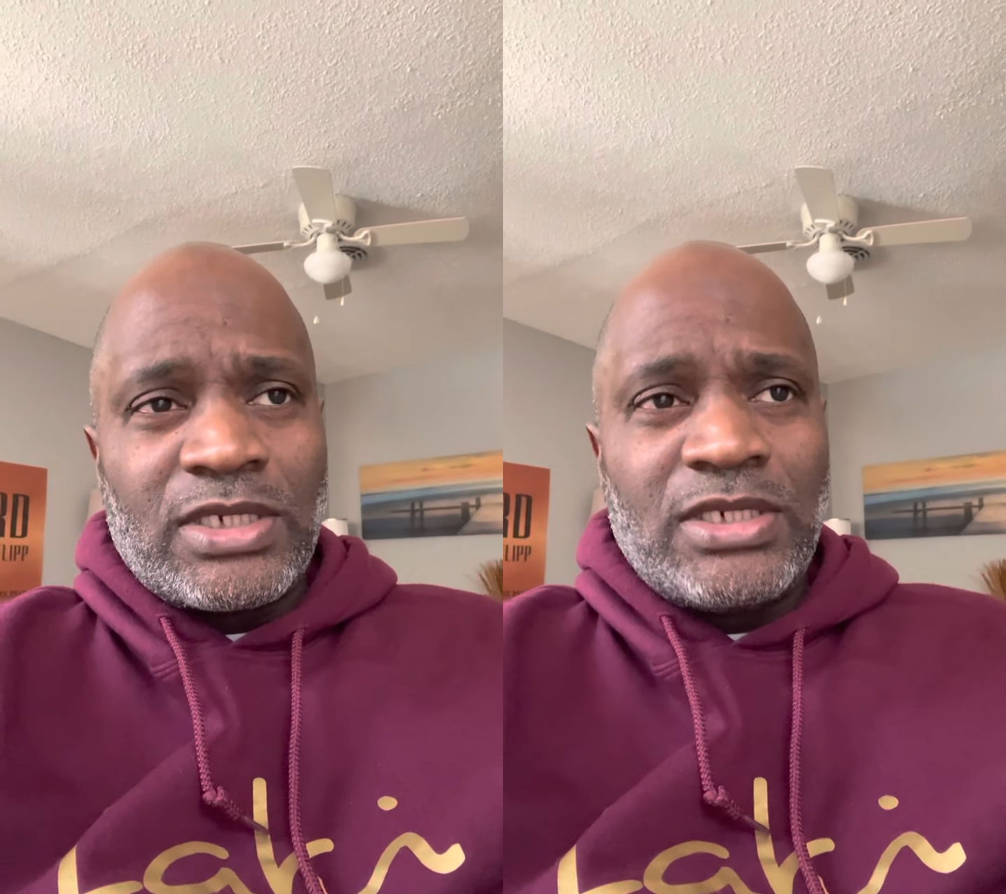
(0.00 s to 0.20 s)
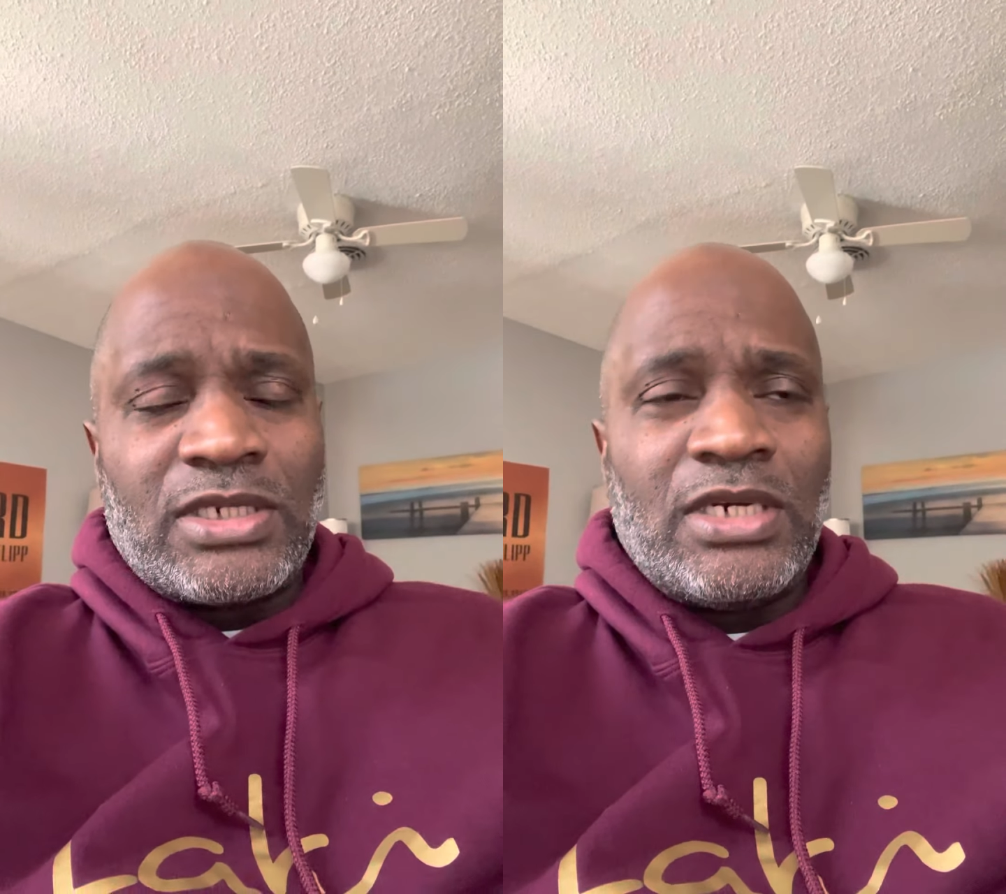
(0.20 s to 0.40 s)

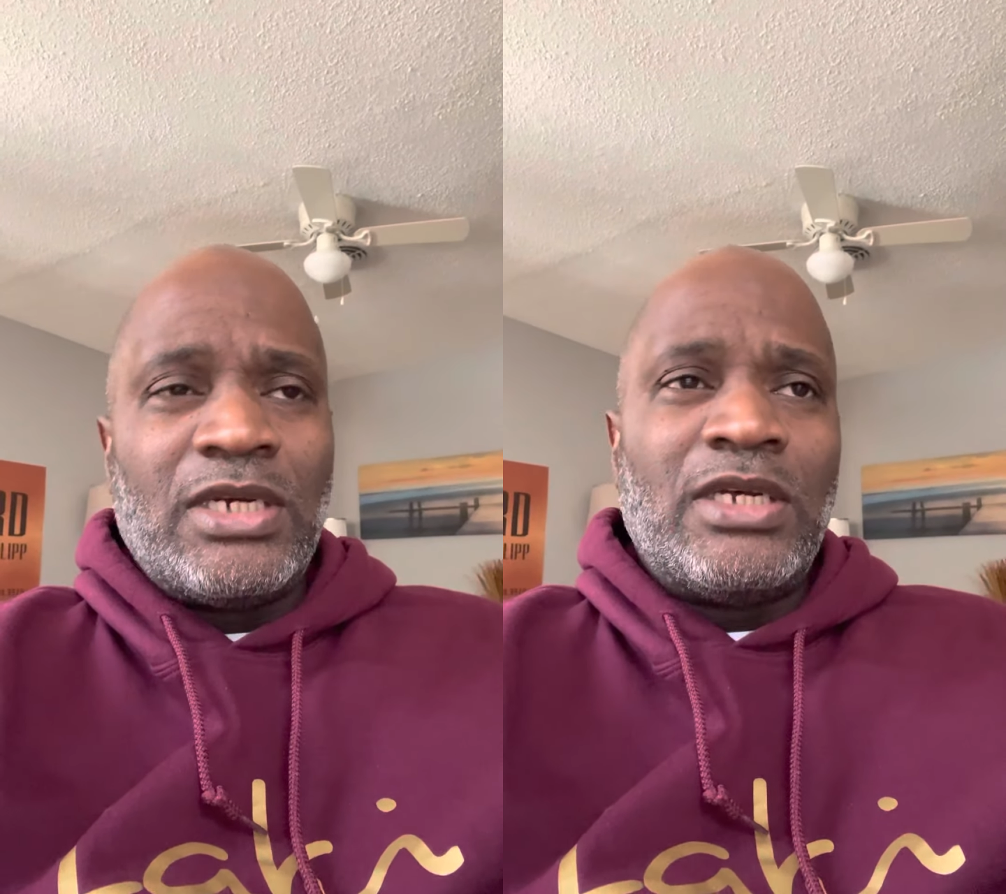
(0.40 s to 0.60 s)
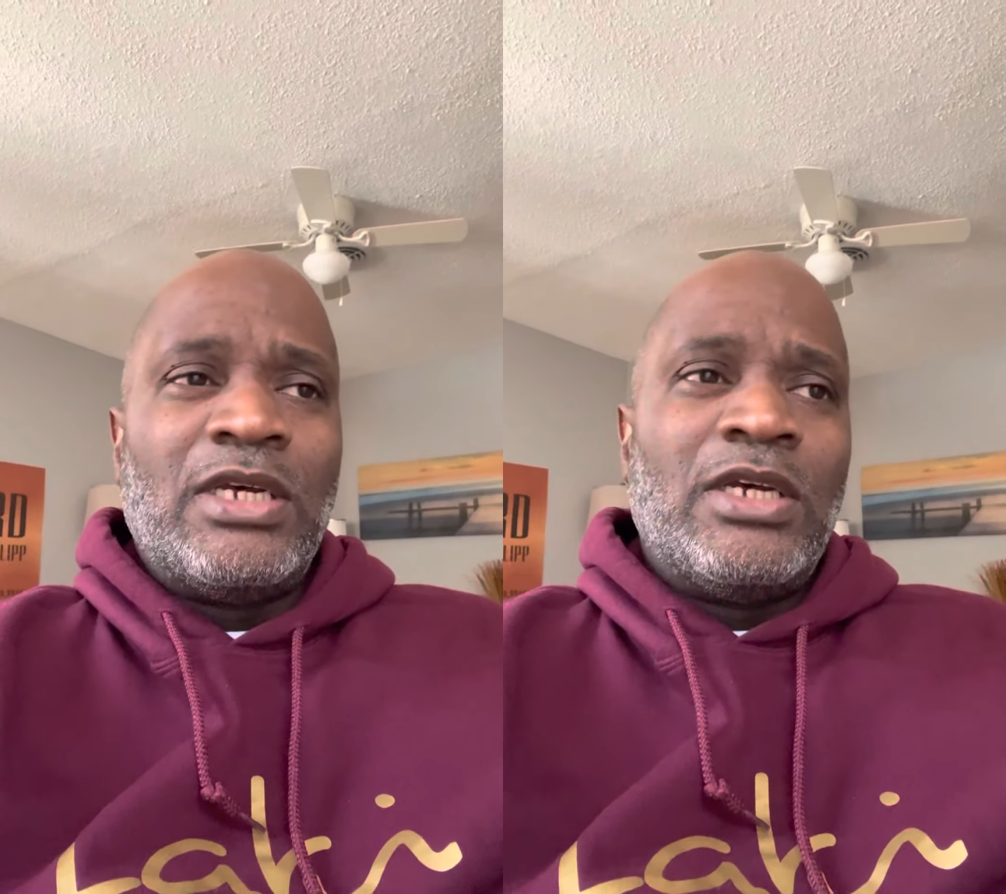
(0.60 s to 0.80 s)
he
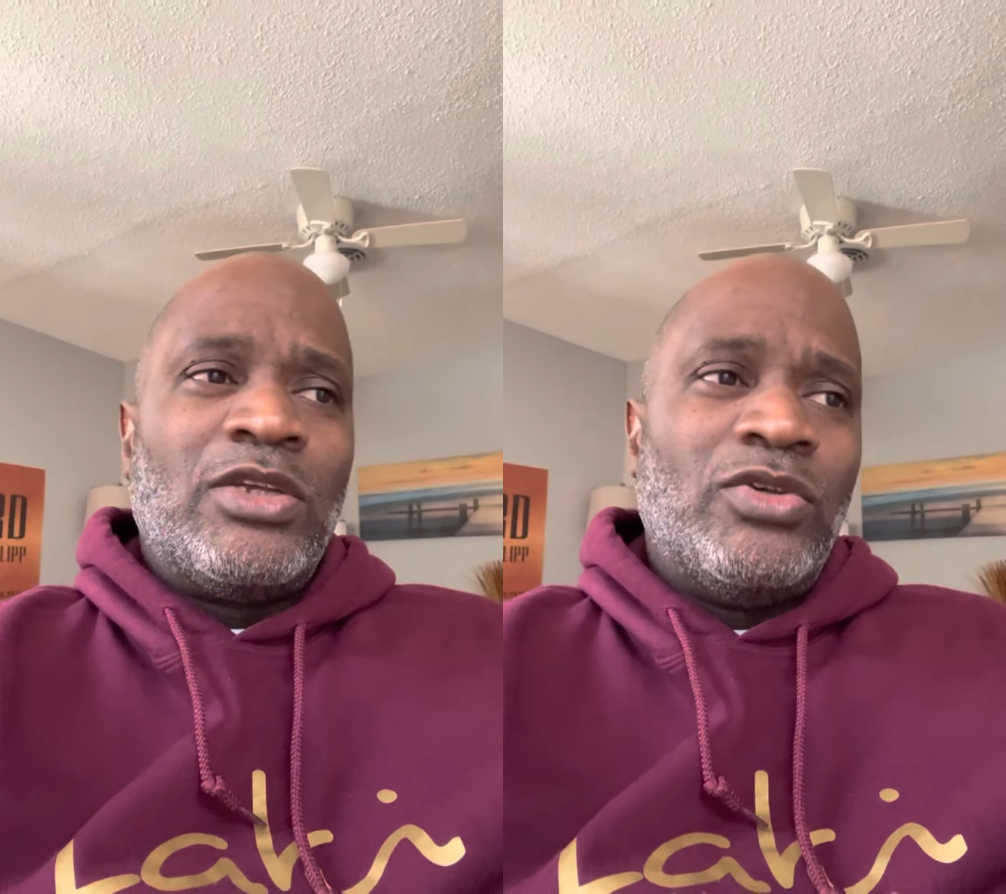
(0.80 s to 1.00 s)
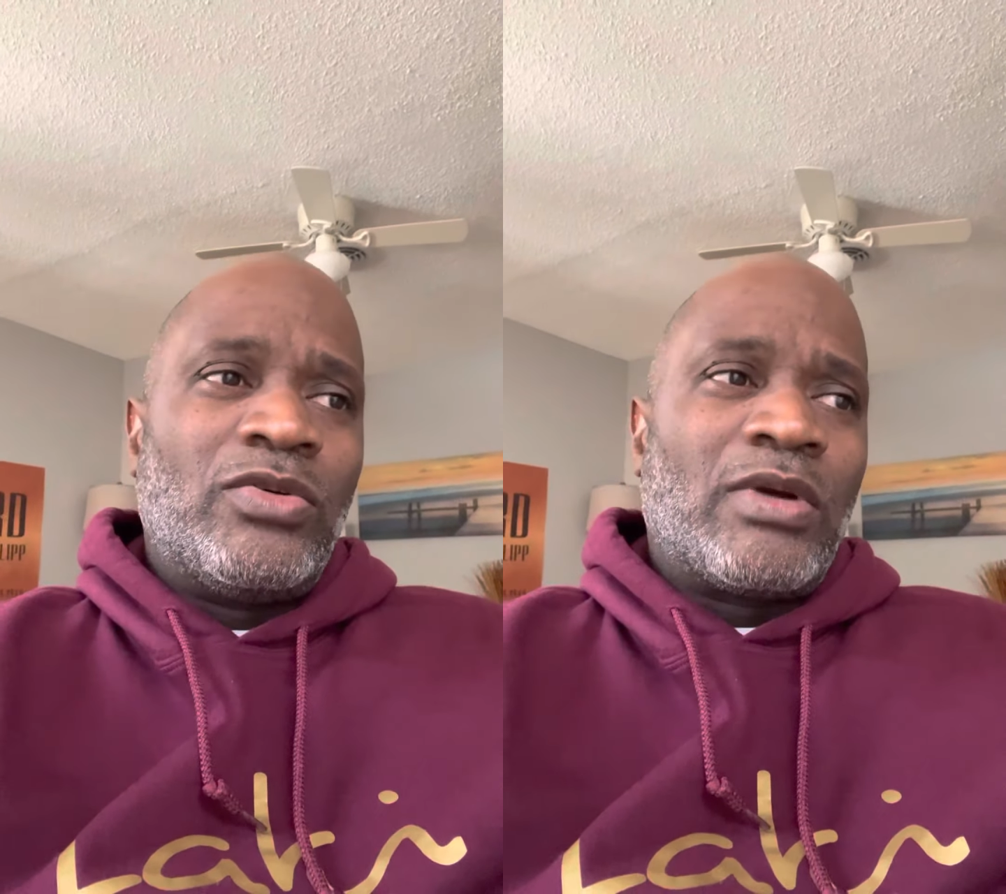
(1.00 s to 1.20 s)
said
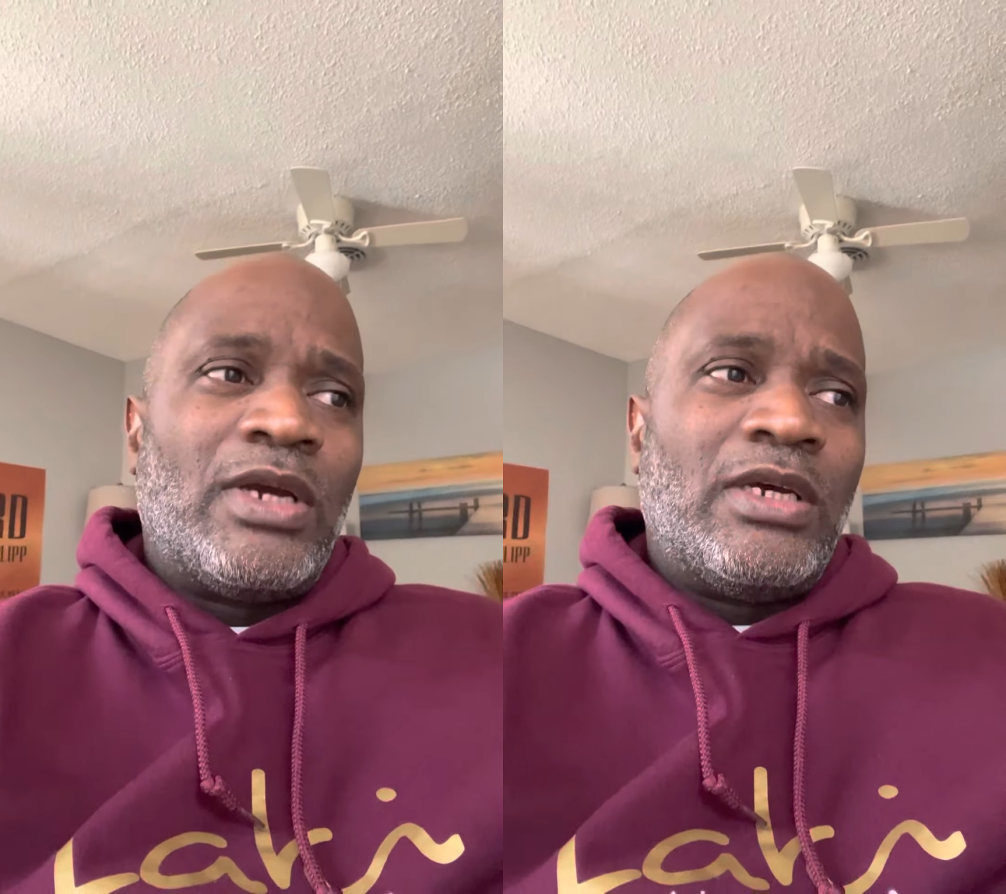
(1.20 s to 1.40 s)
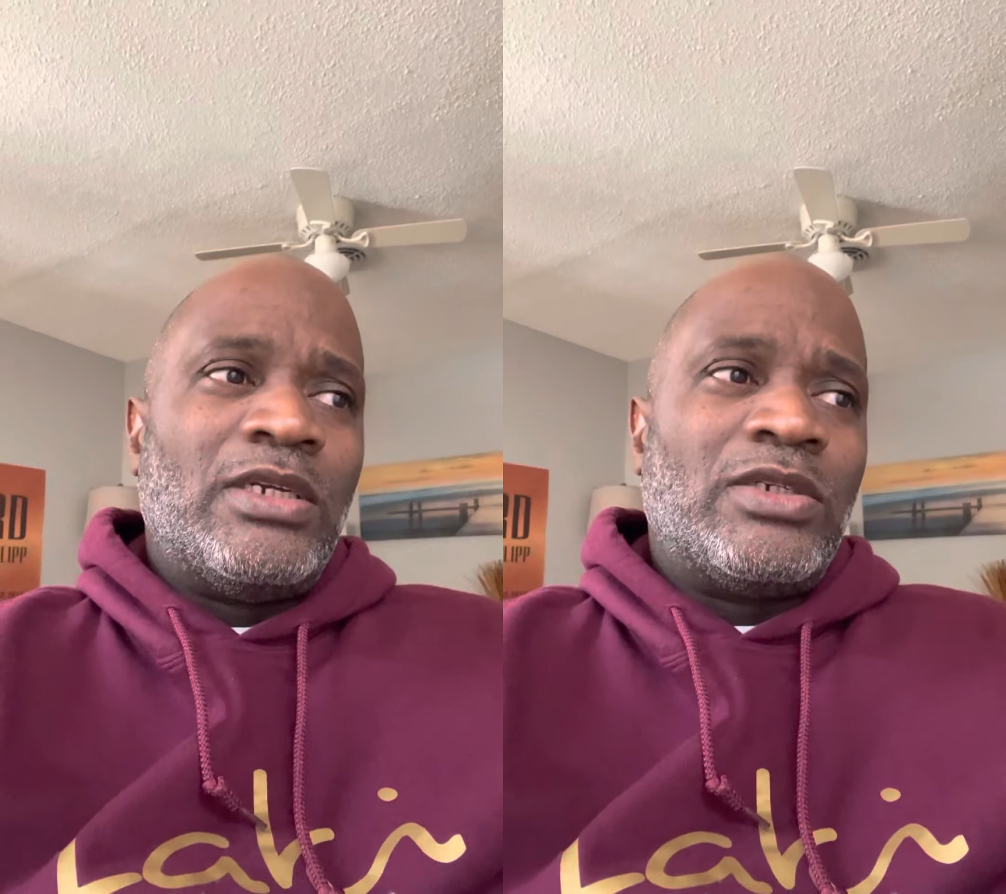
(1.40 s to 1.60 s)

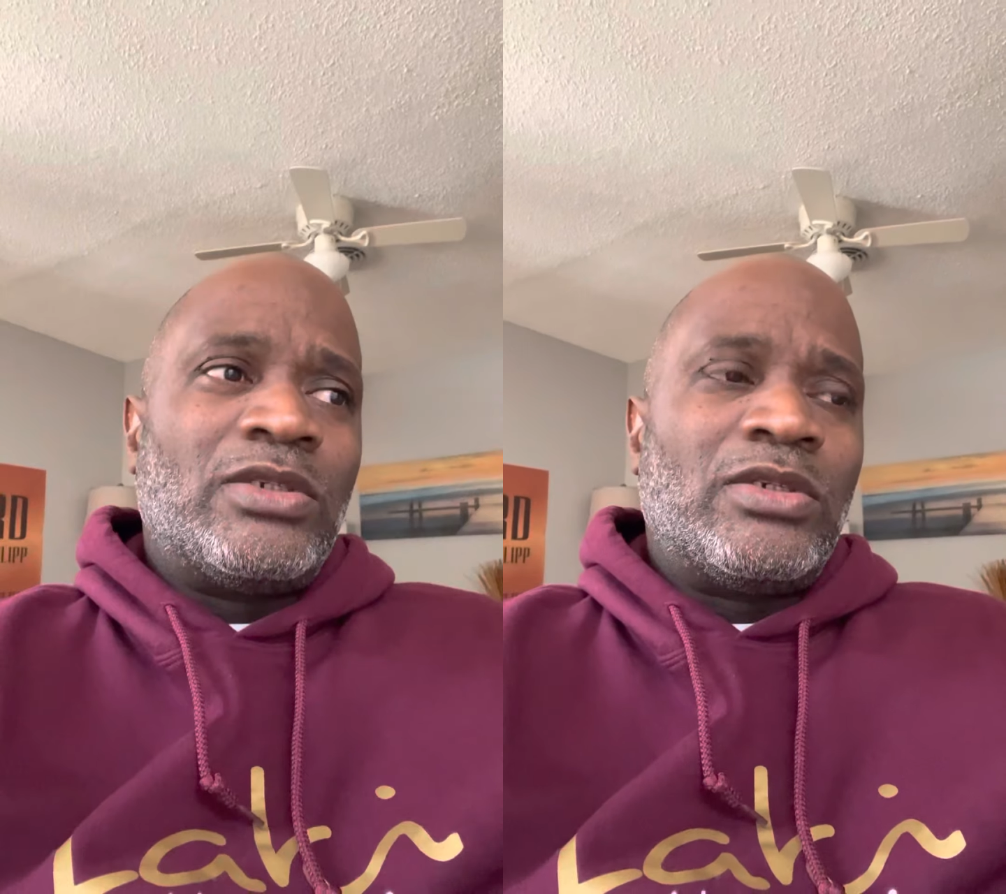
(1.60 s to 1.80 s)
Ukraine is